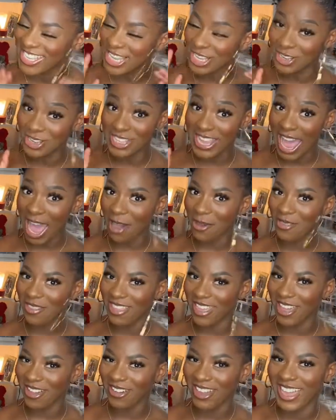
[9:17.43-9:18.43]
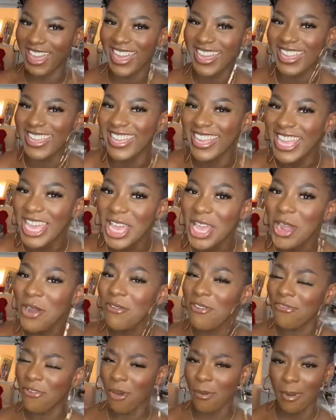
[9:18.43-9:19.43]
just out there, okay,
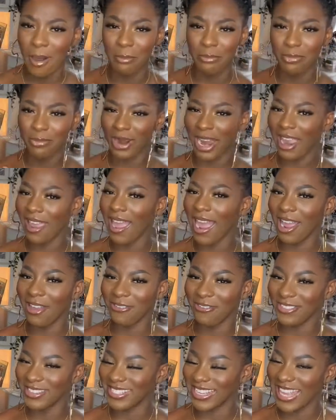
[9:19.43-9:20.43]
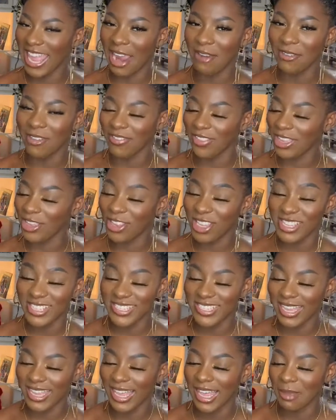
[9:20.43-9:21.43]
with all my bright outfits and everything, you
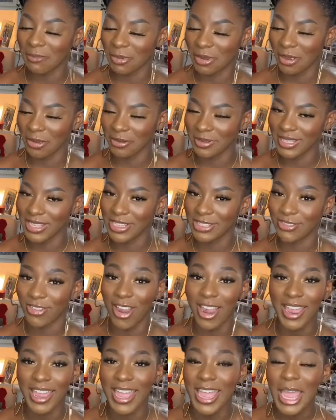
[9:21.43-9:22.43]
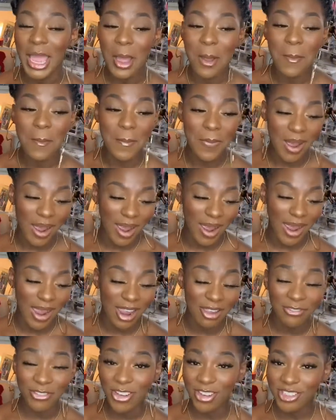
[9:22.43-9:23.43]
can tell I'm Congolese, right? But
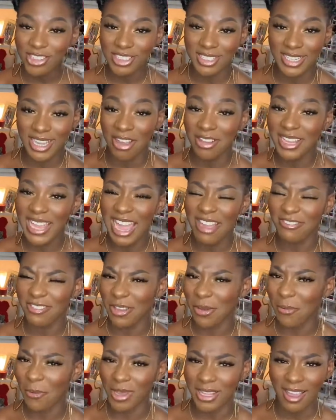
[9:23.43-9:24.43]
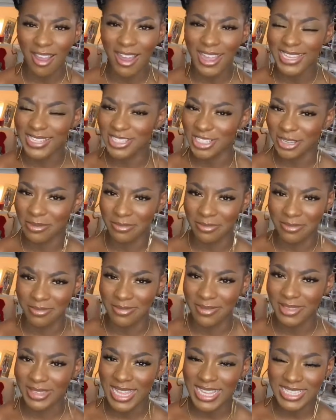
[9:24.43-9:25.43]
unfortunately I only have like 1
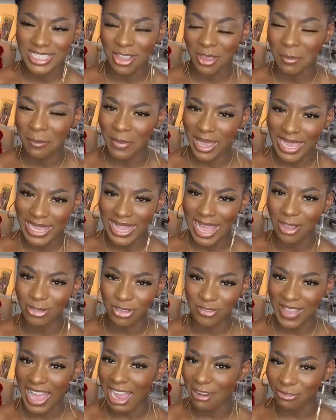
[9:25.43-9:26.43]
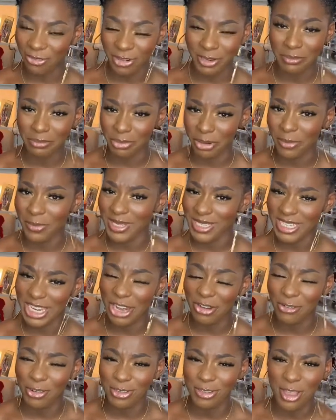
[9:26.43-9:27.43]
item that's like made out of African print
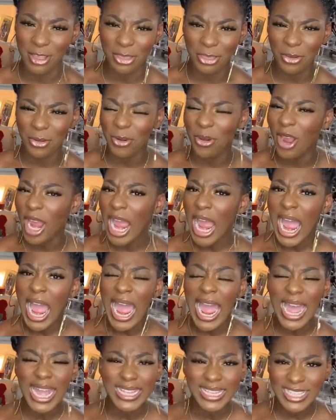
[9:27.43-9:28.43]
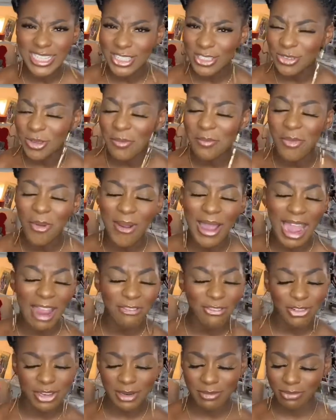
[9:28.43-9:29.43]
material, so I thought I need some more
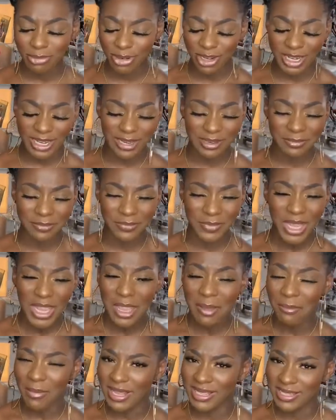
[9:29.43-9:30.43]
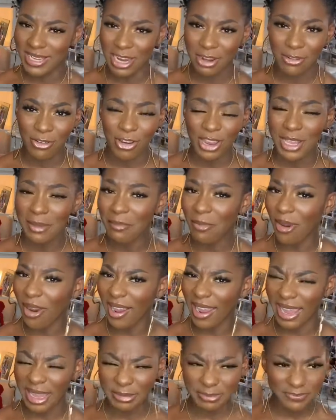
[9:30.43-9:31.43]
African print material in
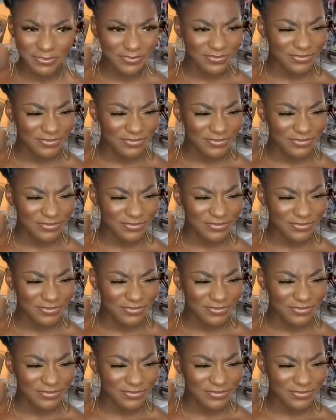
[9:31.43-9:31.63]
my